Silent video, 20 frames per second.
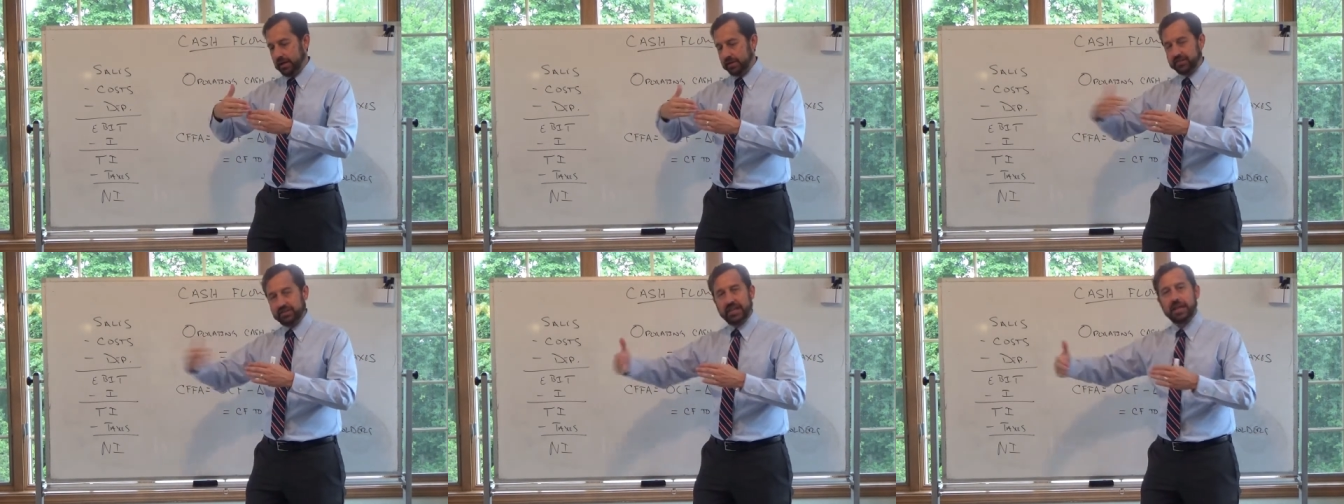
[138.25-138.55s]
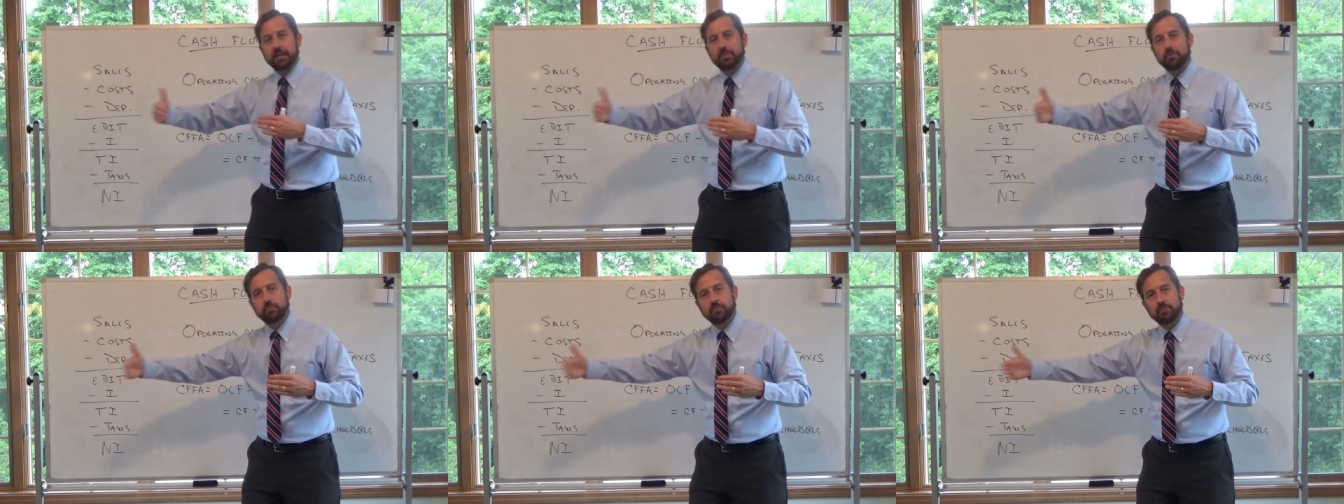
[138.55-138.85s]

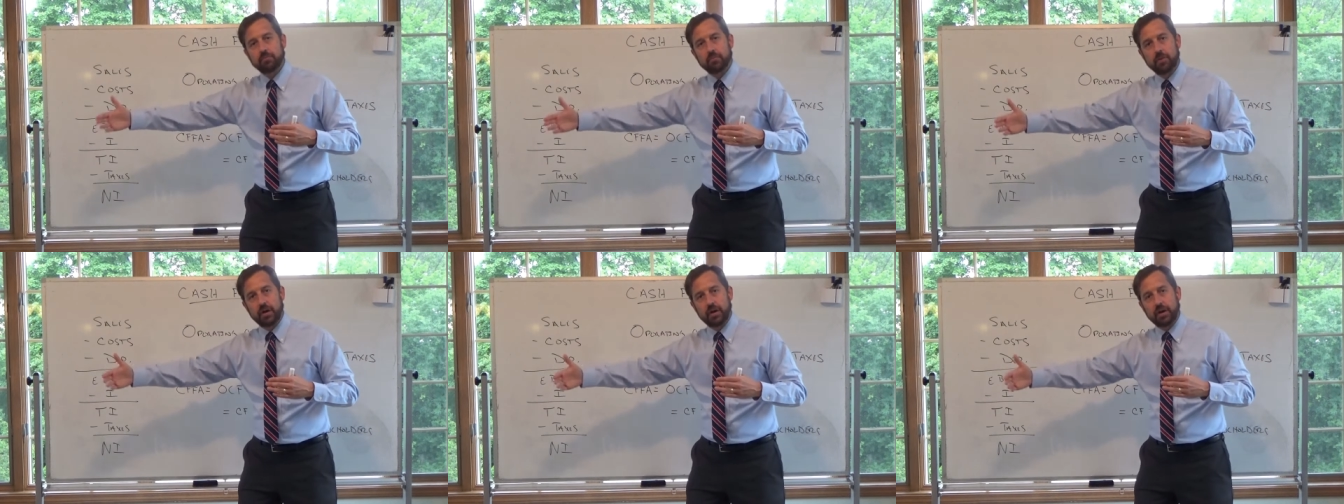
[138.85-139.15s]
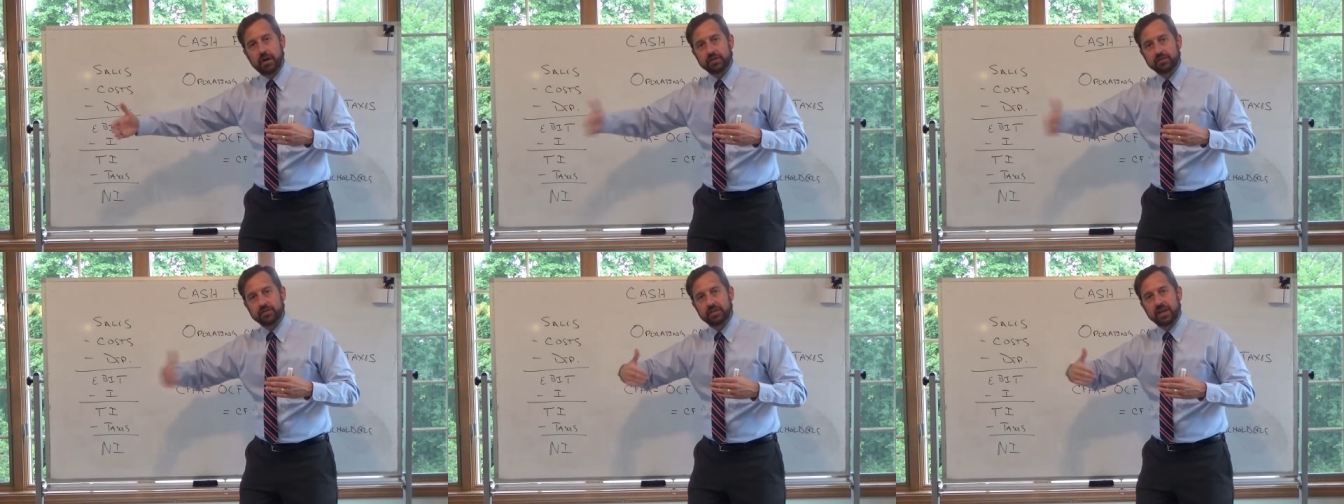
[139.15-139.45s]
same
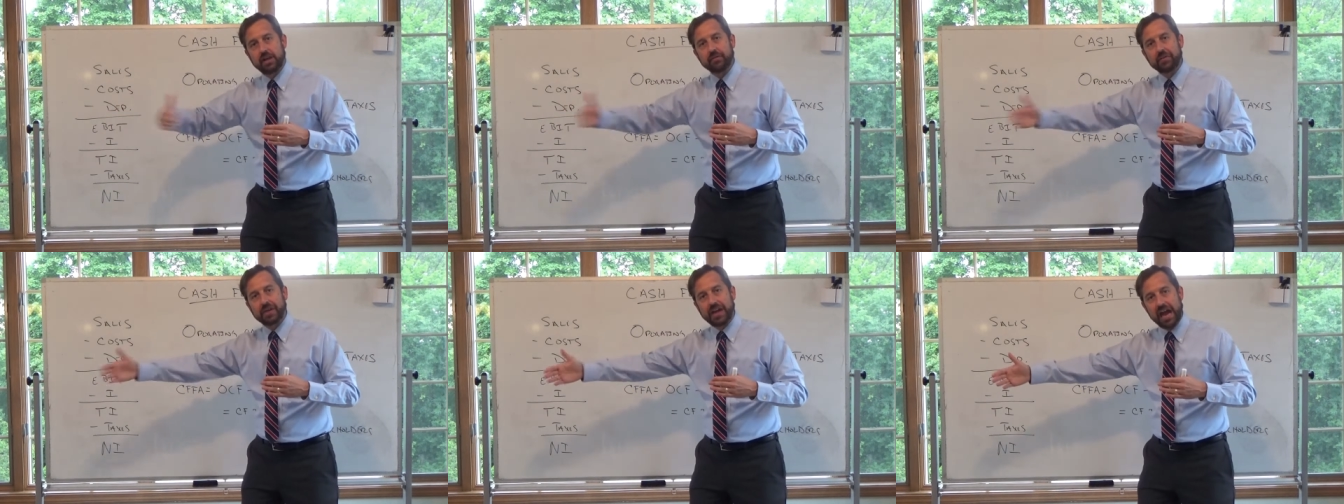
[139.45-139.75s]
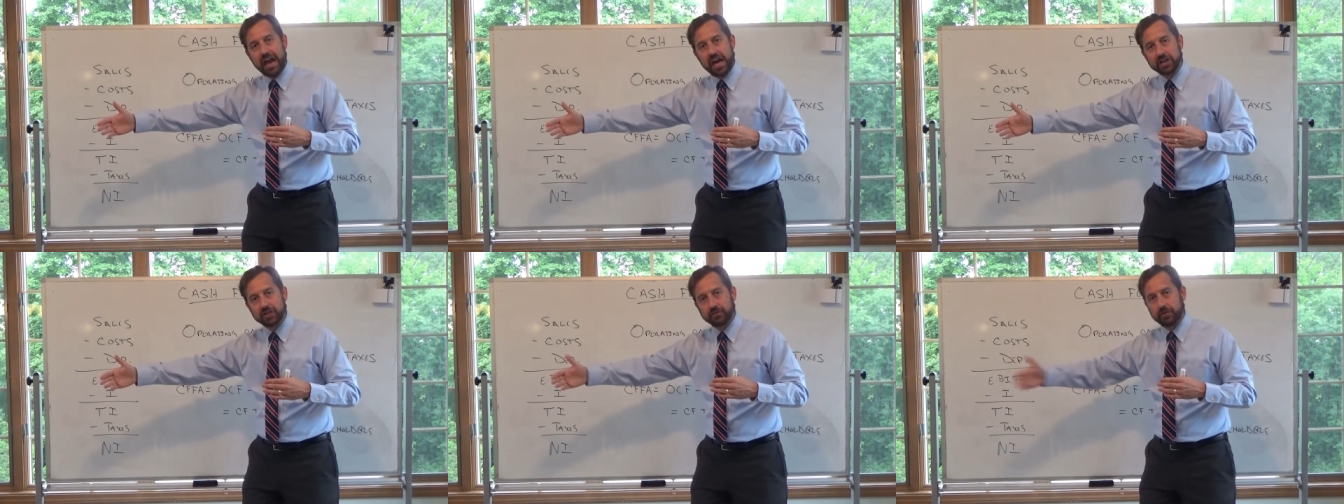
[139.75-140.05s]
set of
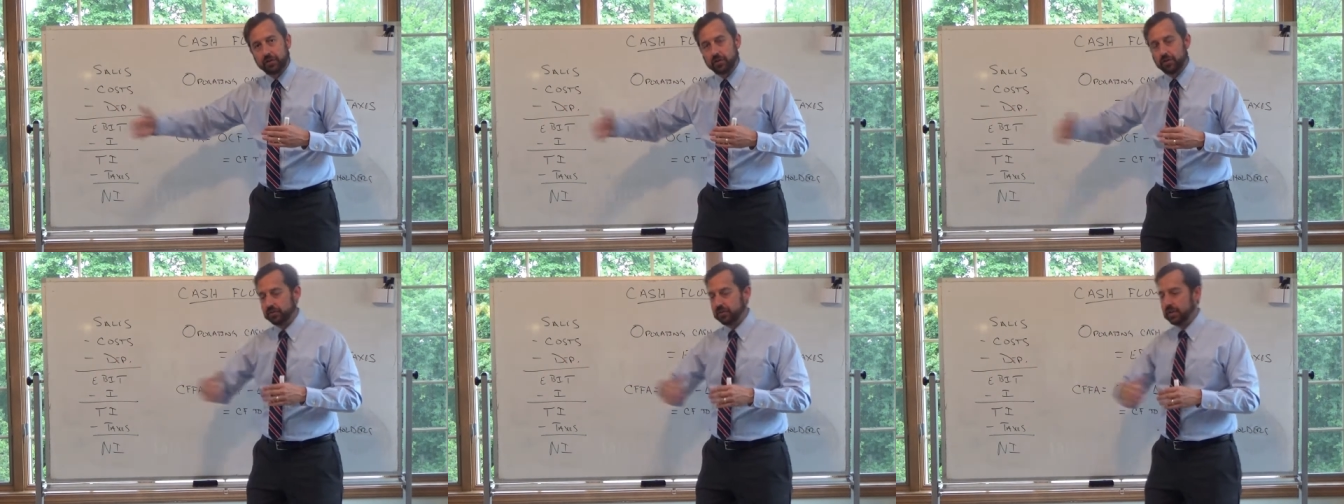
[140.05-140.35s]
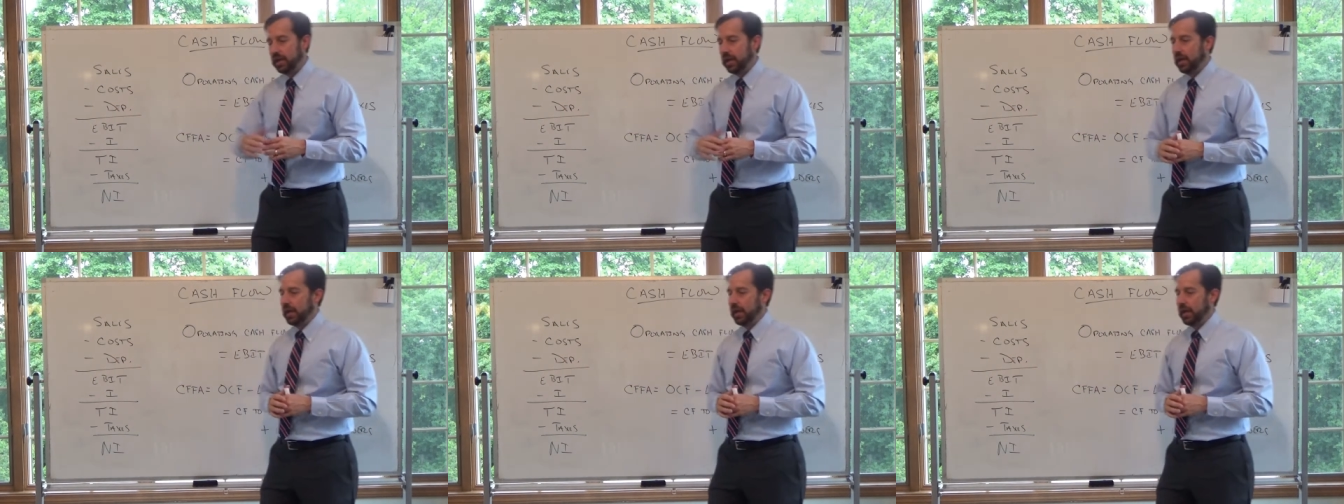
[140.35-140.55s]
cash flows.